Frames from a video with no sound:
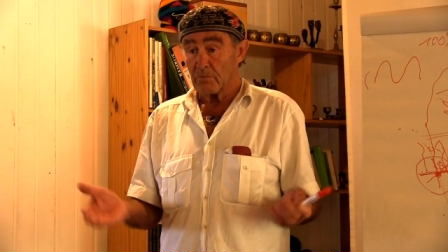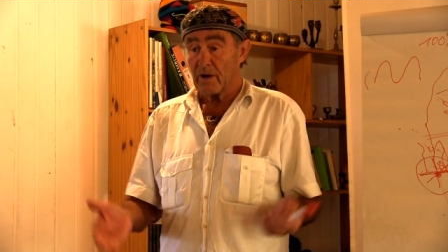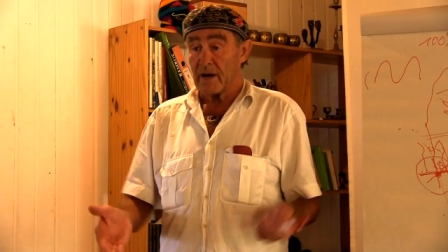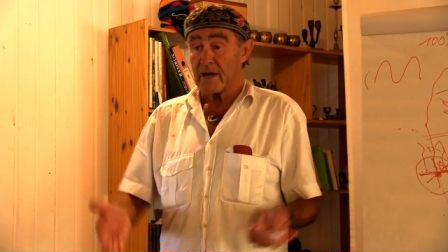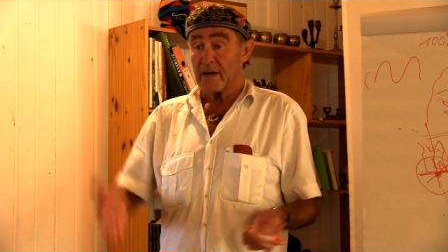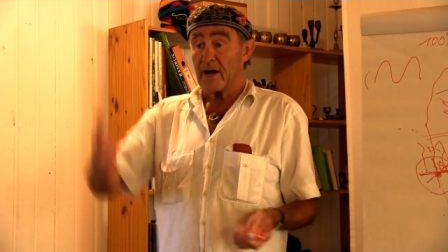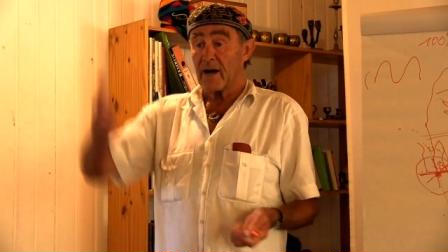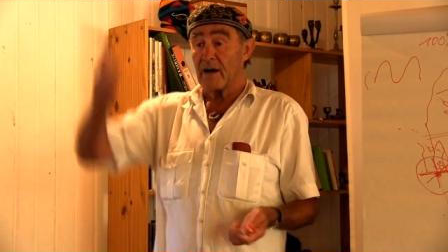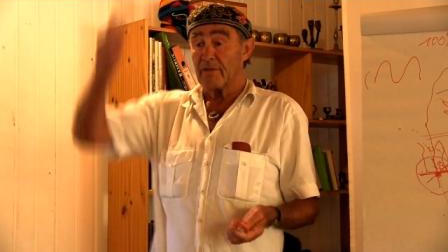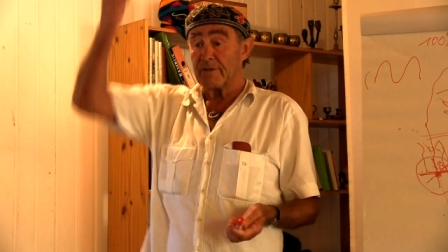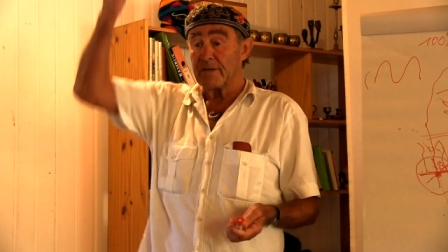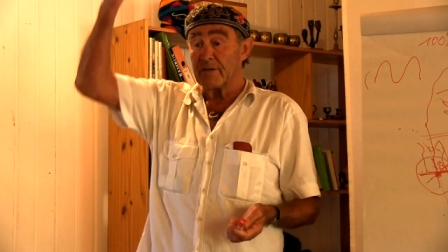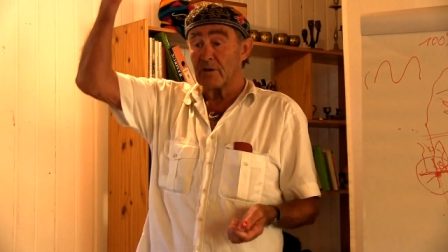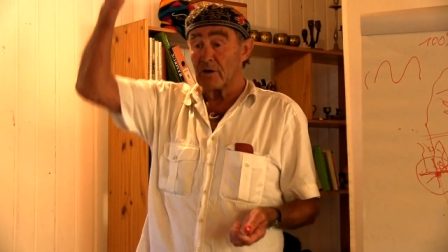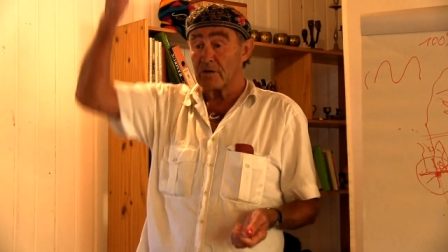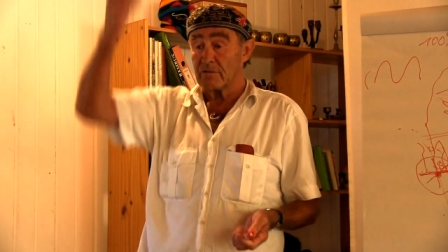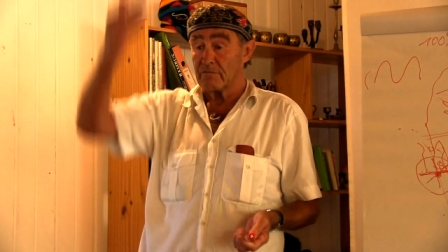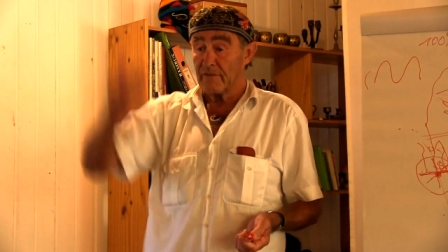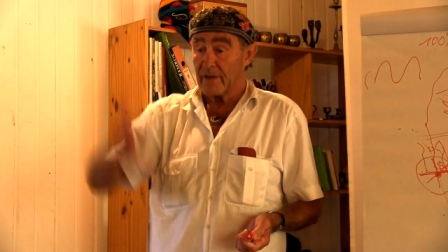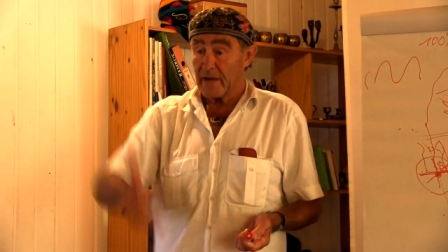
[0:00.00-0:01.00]
why are we
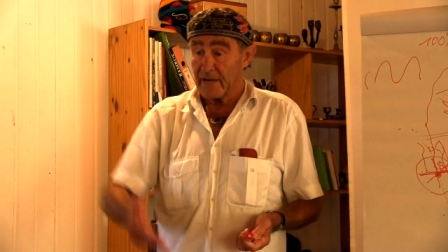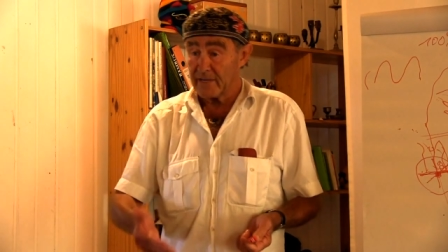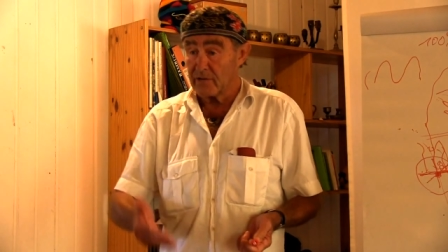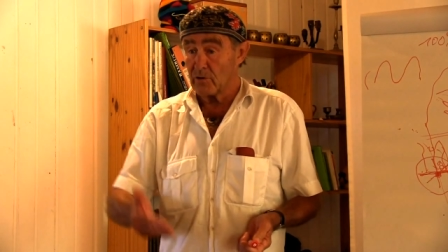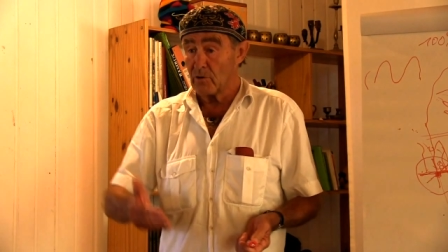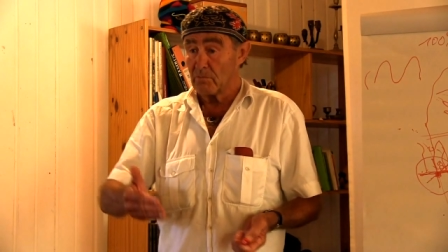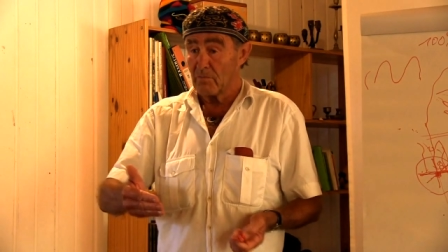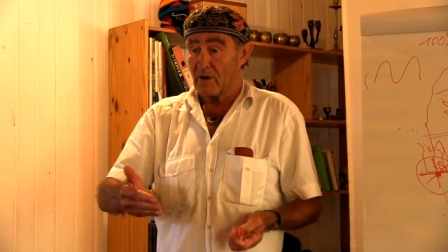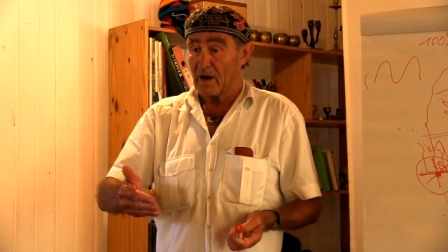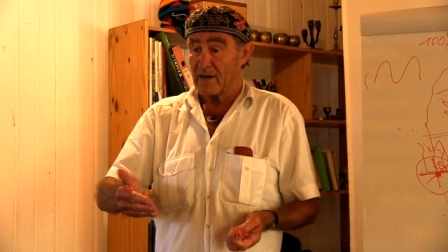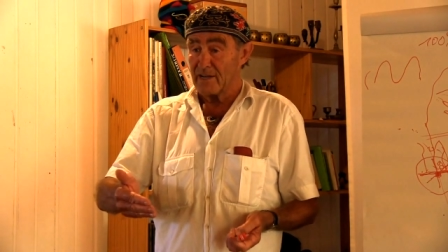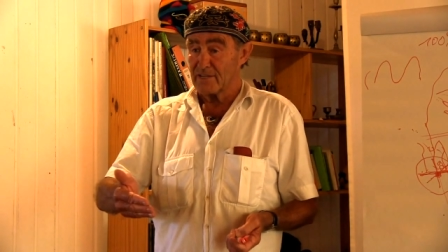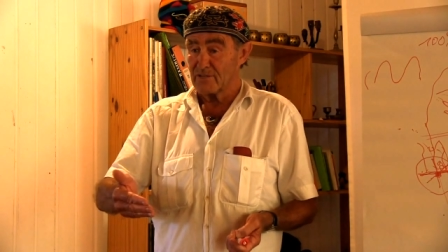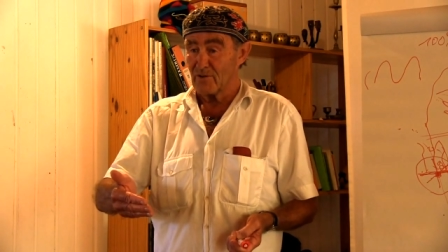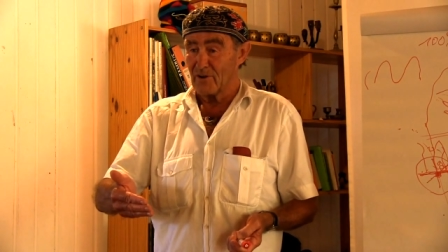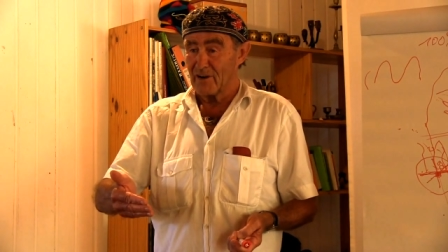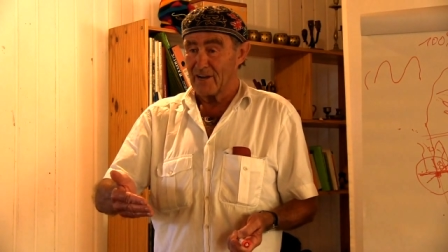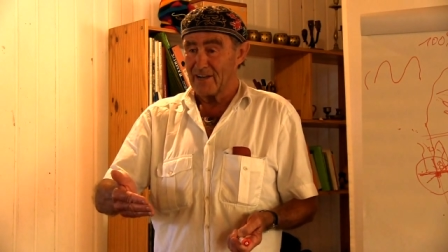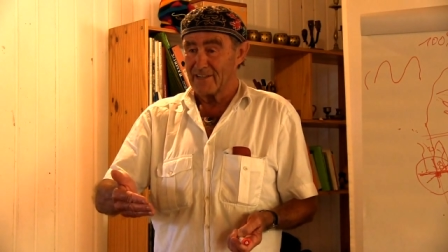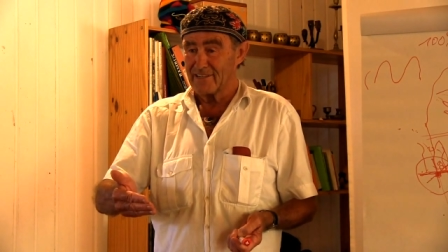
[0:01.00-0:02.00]
not vacuum
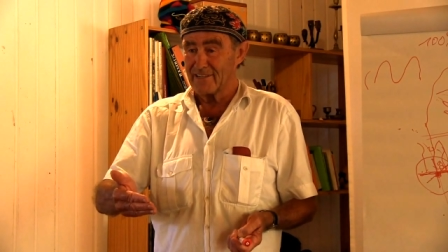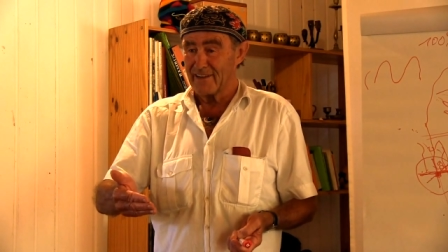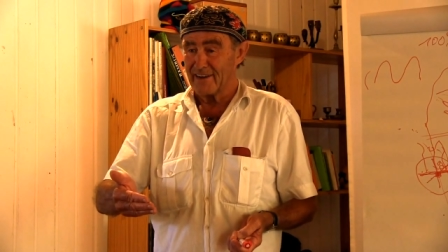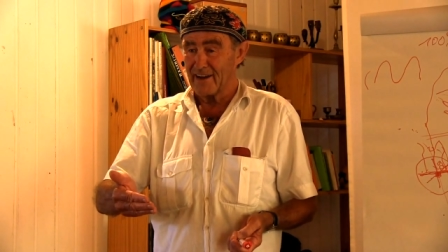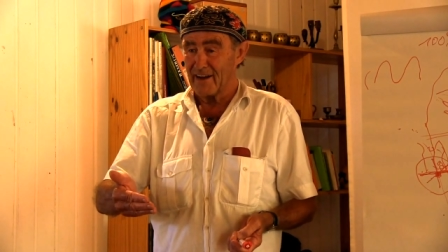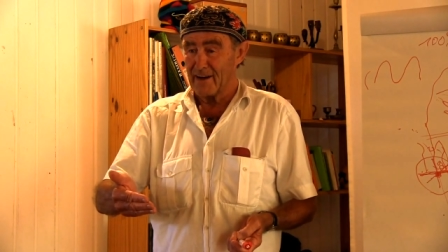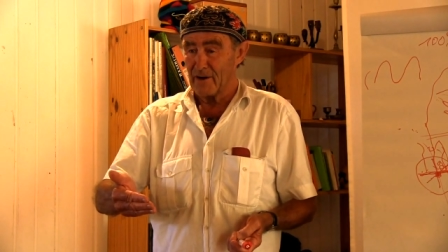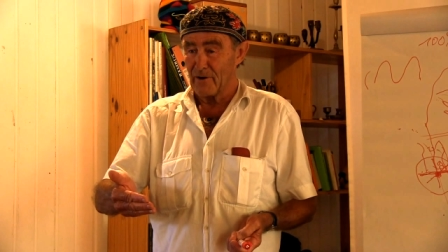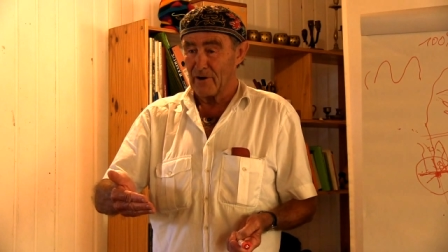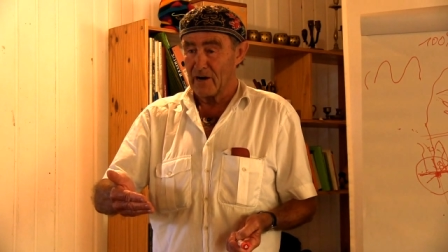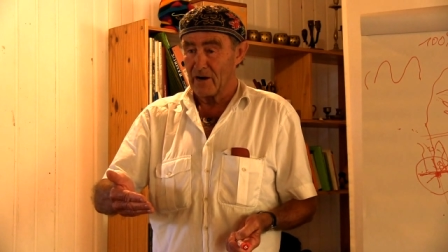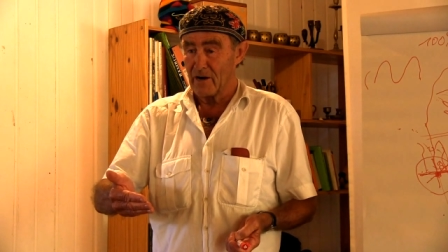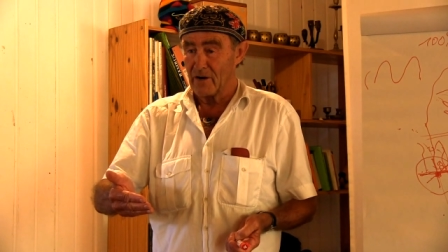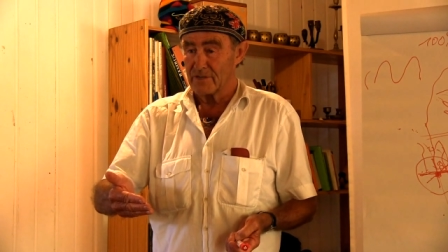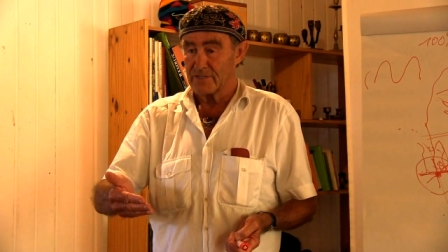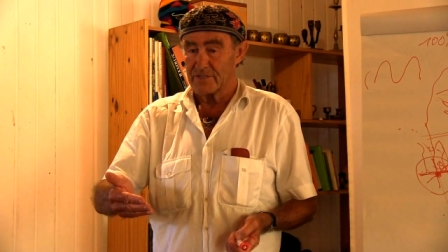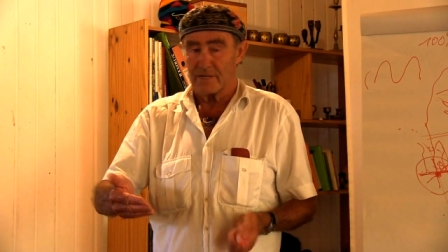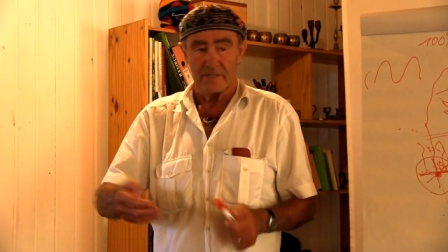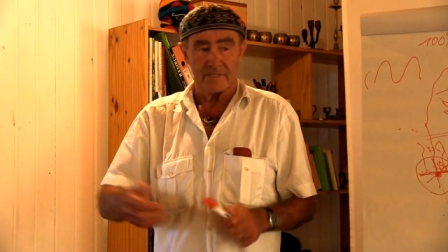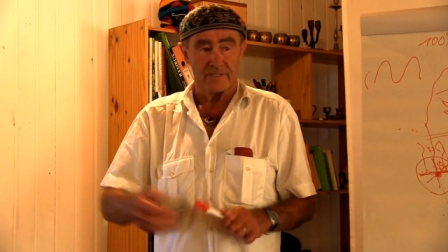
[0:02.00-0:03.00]
isolating our
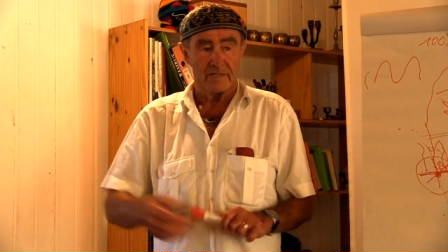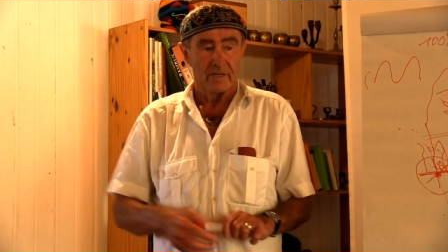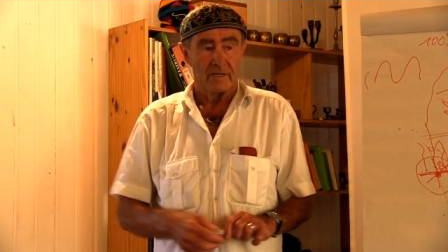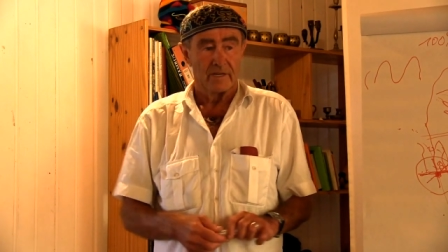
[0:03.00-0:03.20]
houses?